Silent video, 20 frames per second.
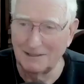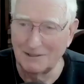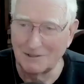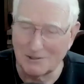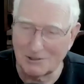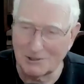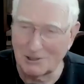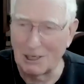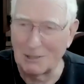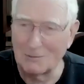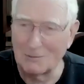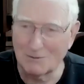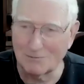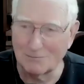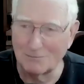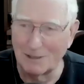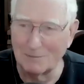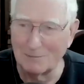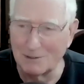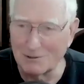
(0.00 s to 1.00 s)
he escapes
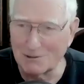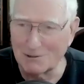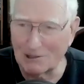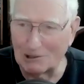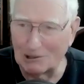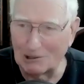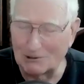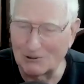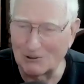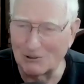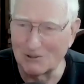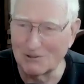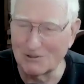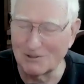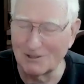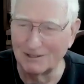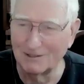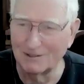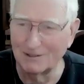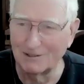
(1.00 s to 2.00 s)
from Ebby's clutches
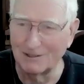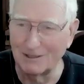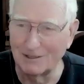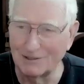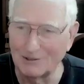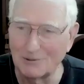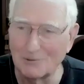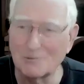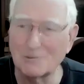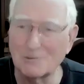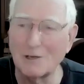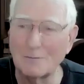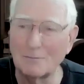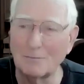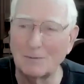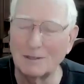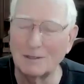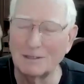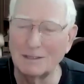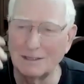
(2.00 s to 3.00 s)
and, and goes up
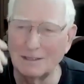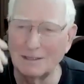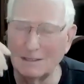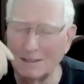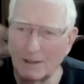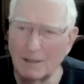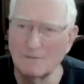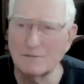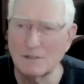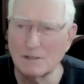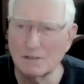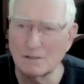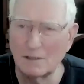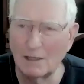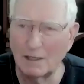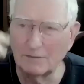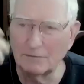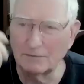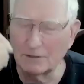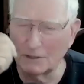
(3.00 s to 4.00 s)
and he gives his
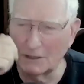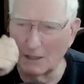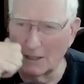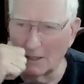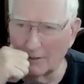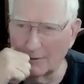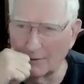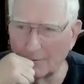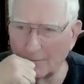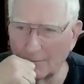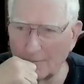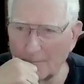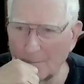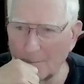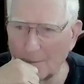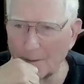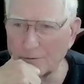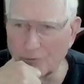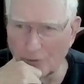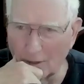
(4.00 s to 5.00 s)
life to God,
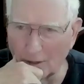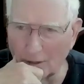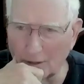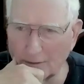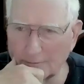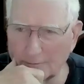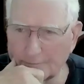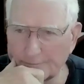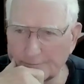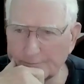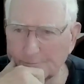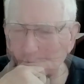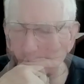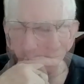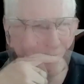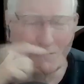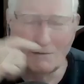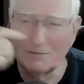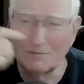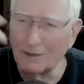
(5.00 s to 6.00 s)
drunk.
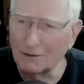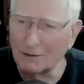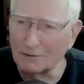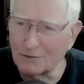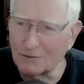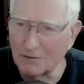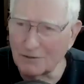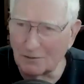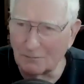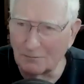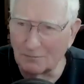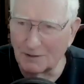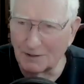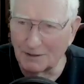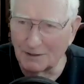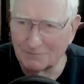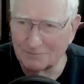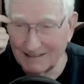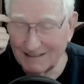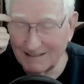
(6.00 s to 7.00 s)
He felt something.
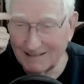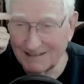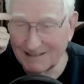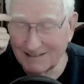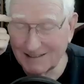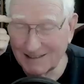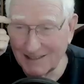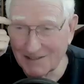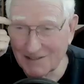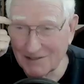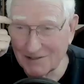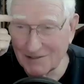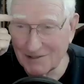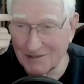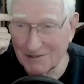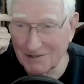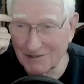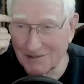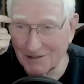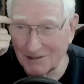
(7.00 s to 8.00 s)
And he says in
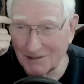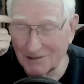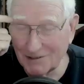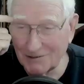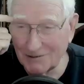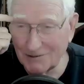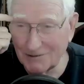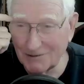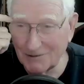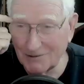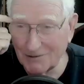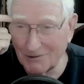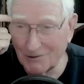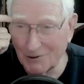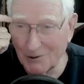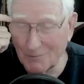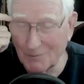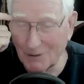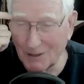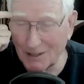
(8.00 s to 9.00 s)
his uh,
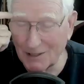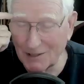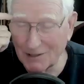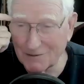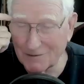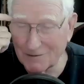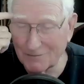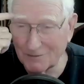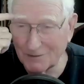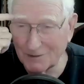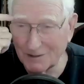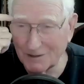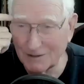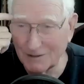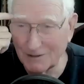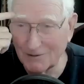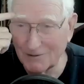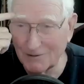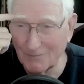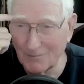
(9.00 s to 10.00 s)
autobiography, you
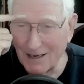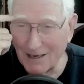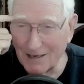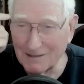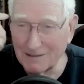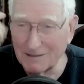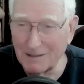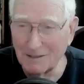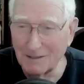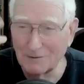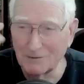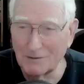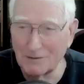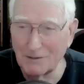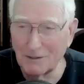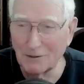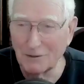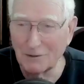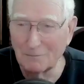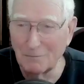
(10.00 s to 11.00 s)
know, I knelt
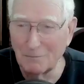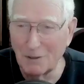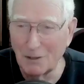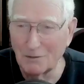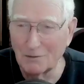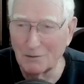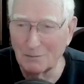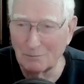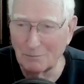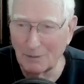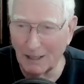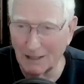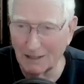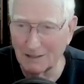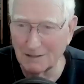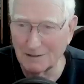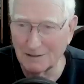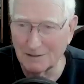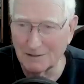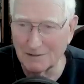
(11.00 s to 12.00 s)
there among the
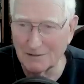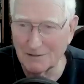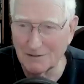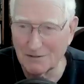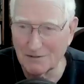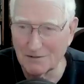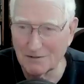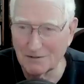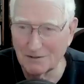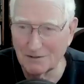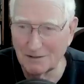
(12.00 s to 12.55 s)
penitents.